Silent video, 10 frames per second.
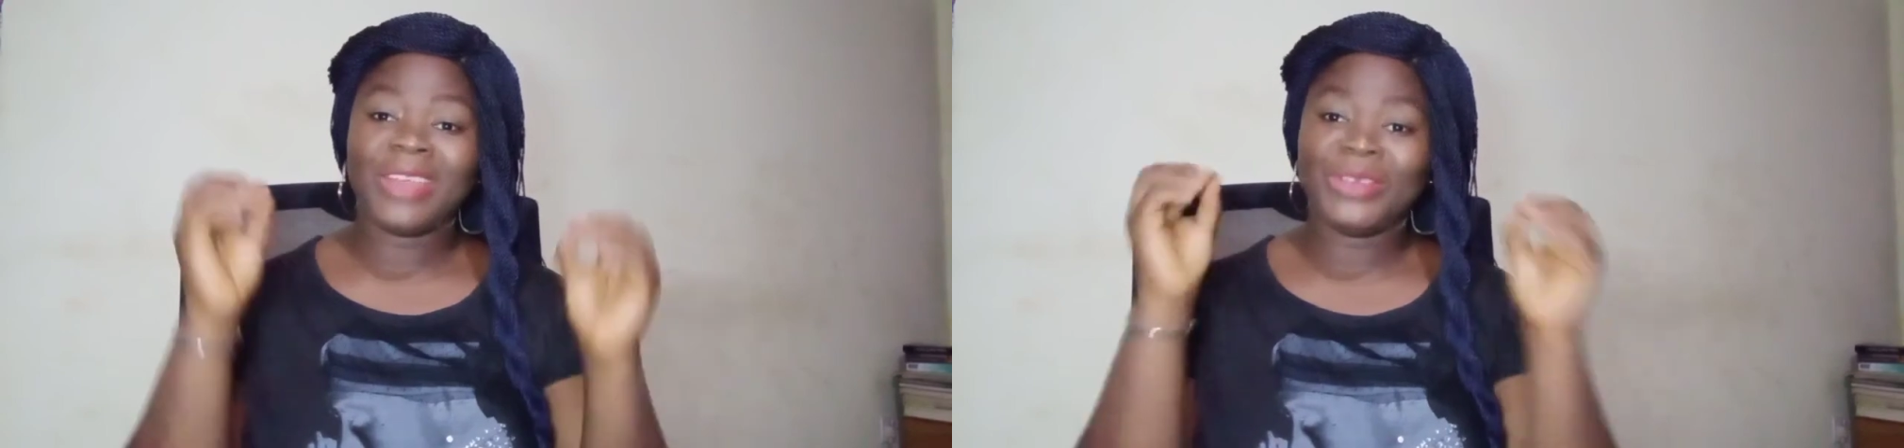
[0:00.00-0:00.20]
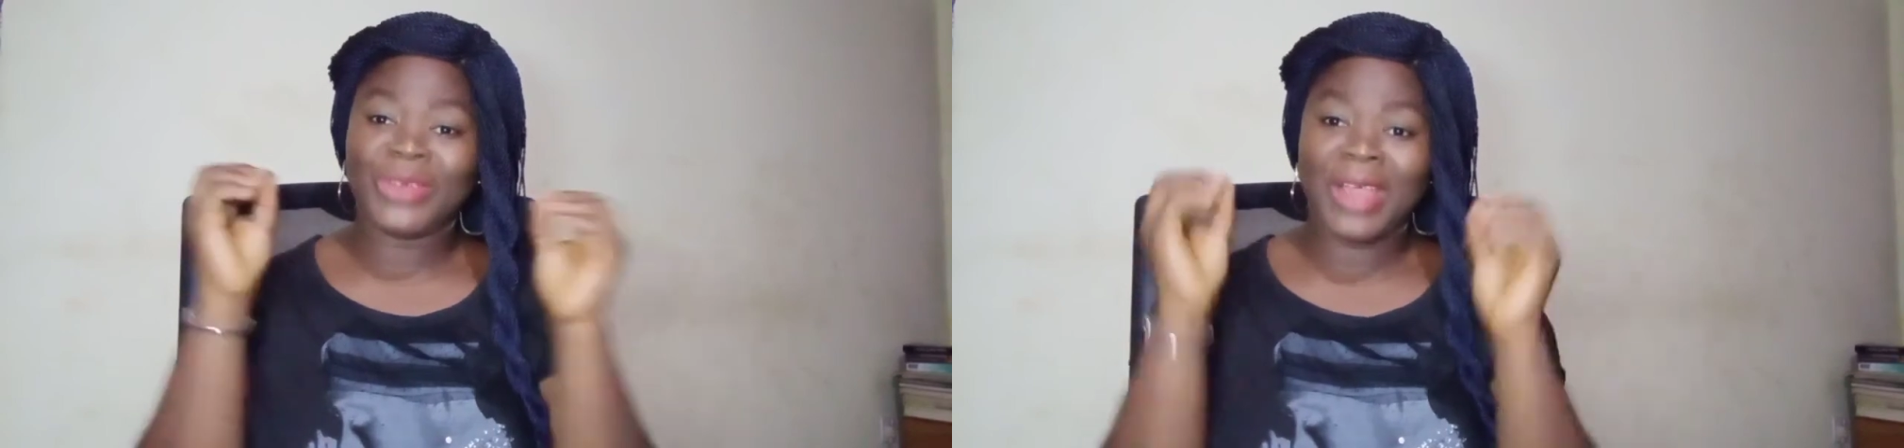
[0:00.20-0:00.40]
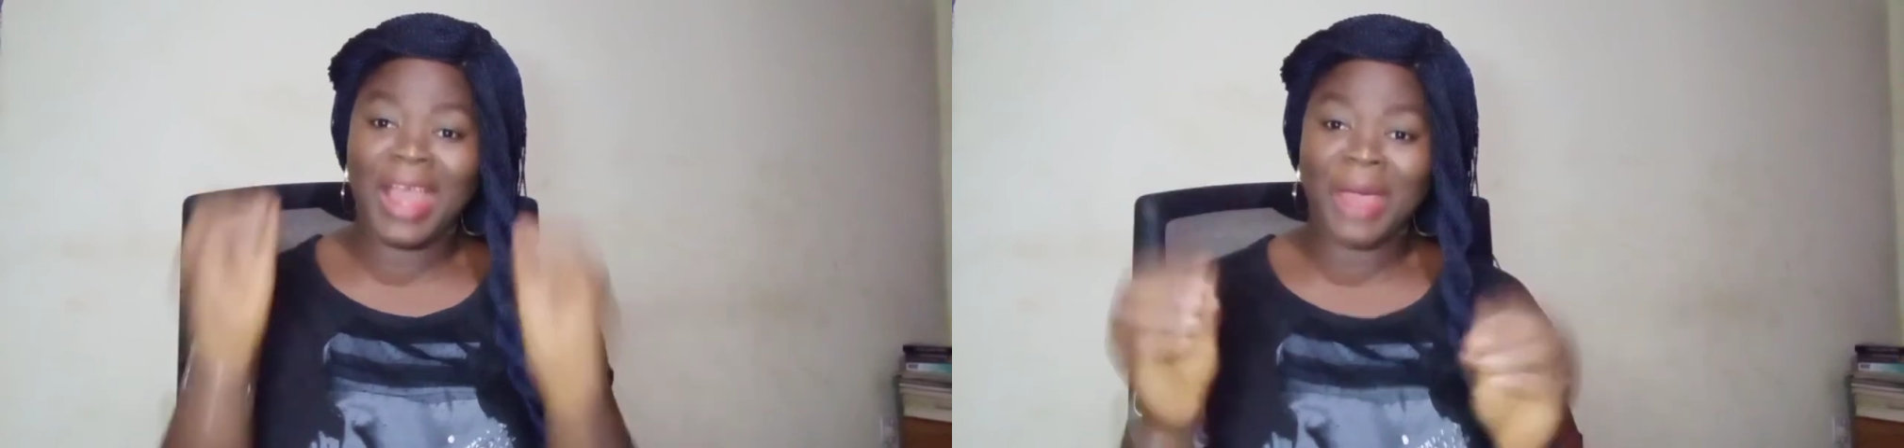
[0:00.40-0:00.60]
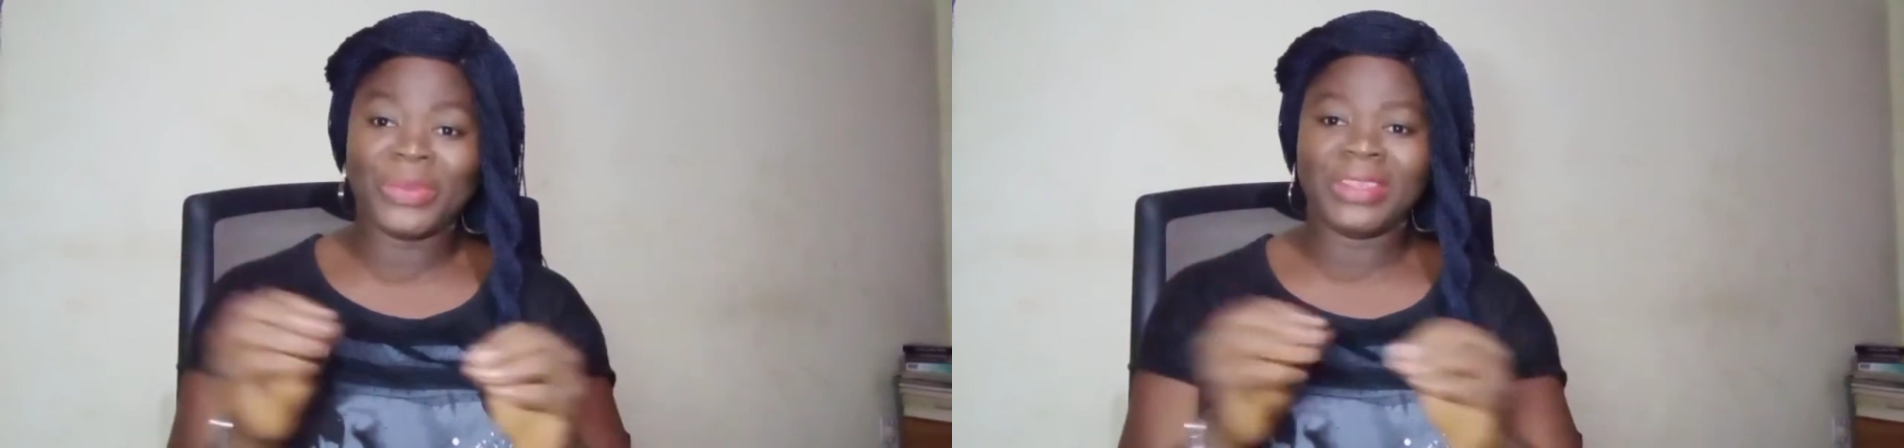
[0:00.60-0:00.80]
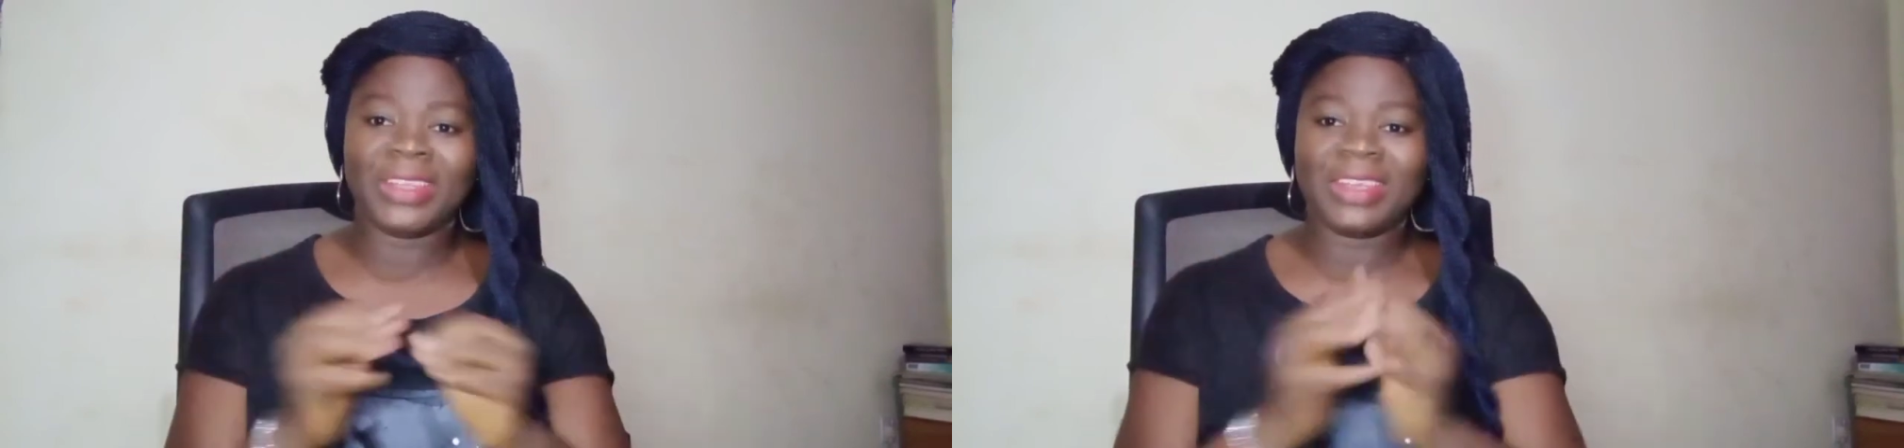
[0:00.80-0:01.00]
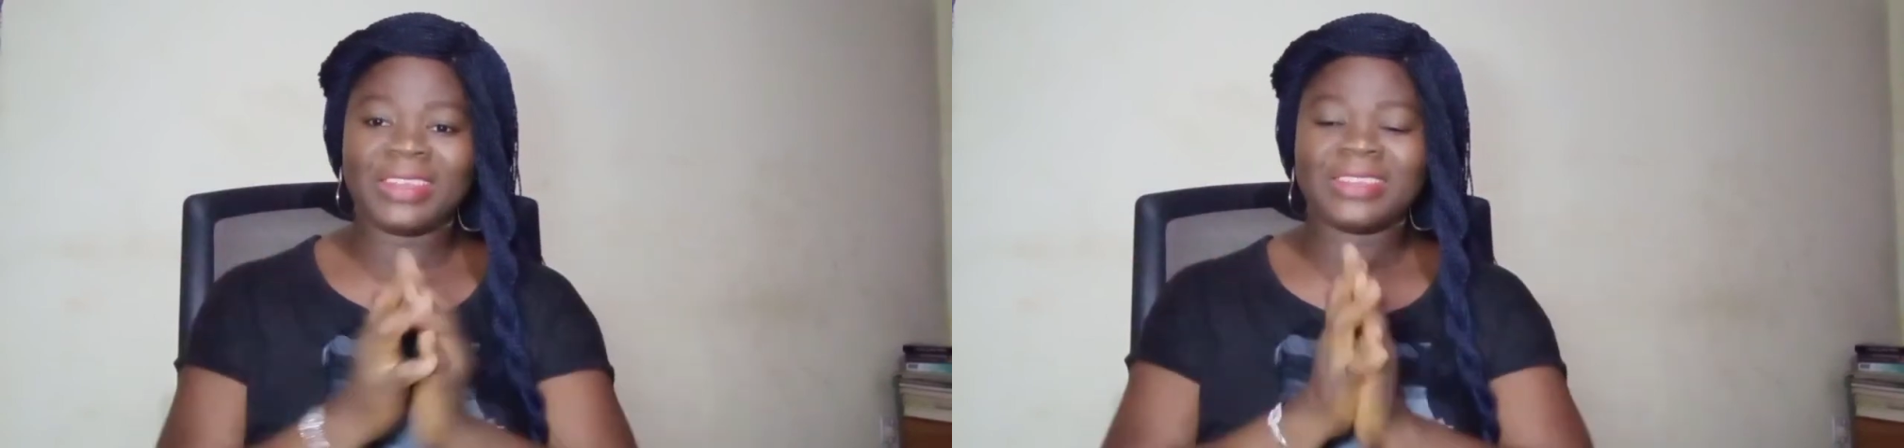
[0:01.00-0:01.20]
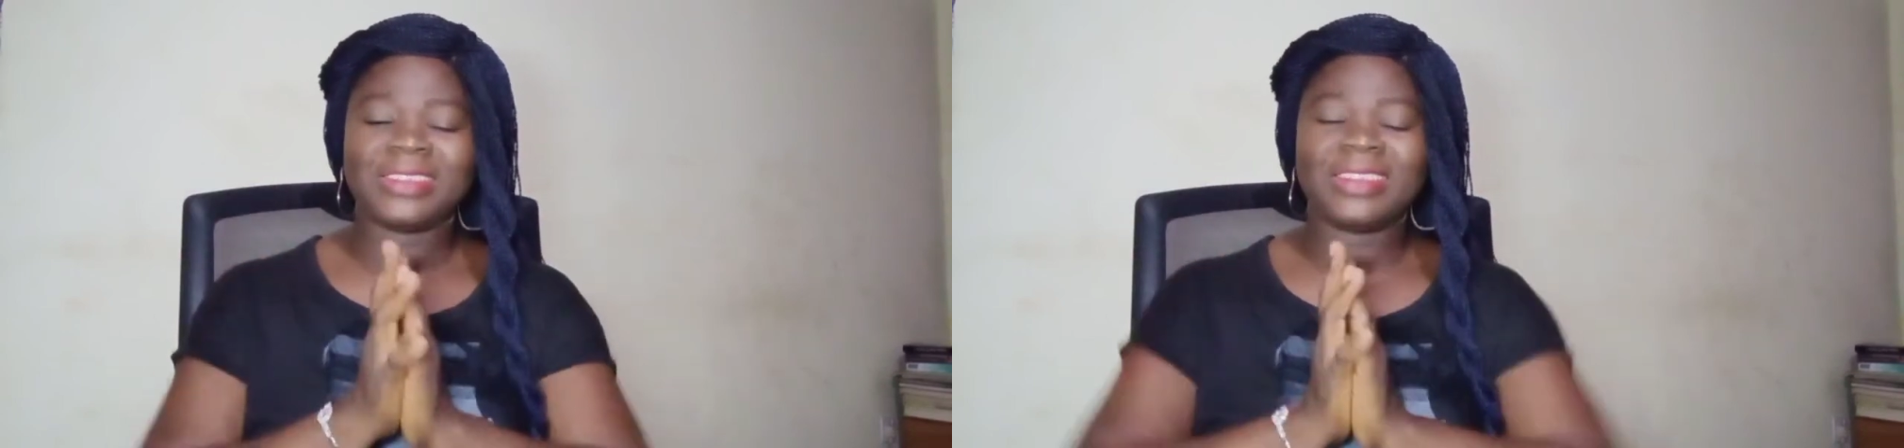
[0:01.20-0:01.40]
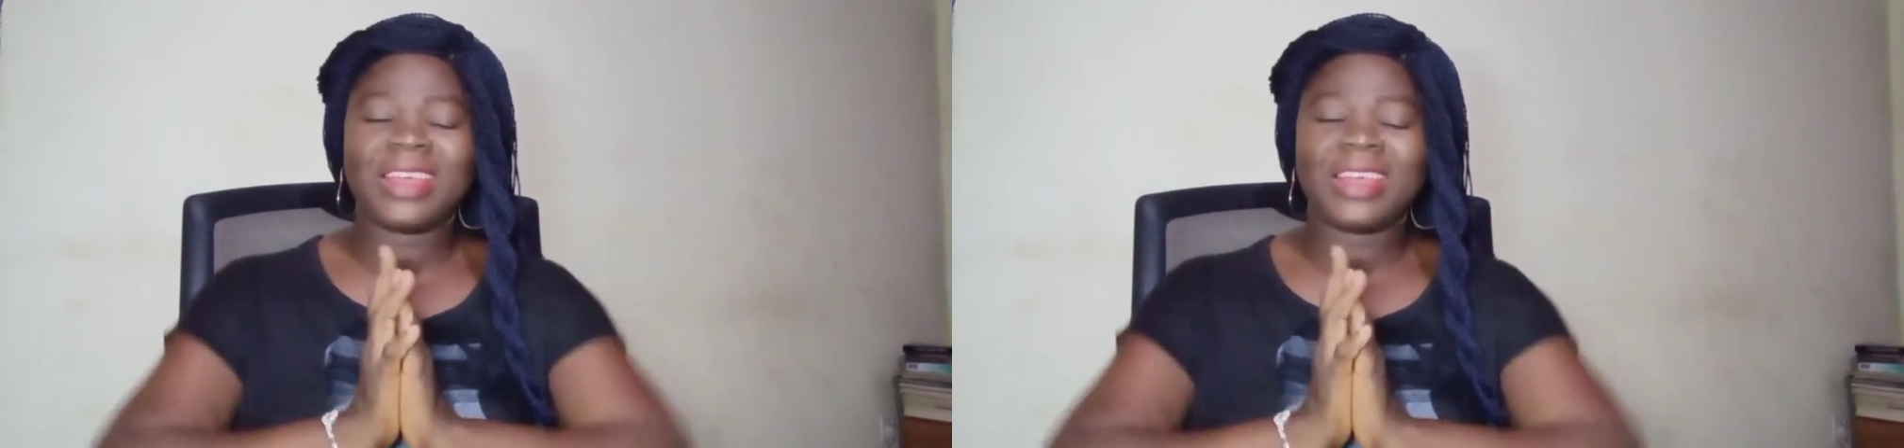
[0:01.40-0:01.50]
your happiness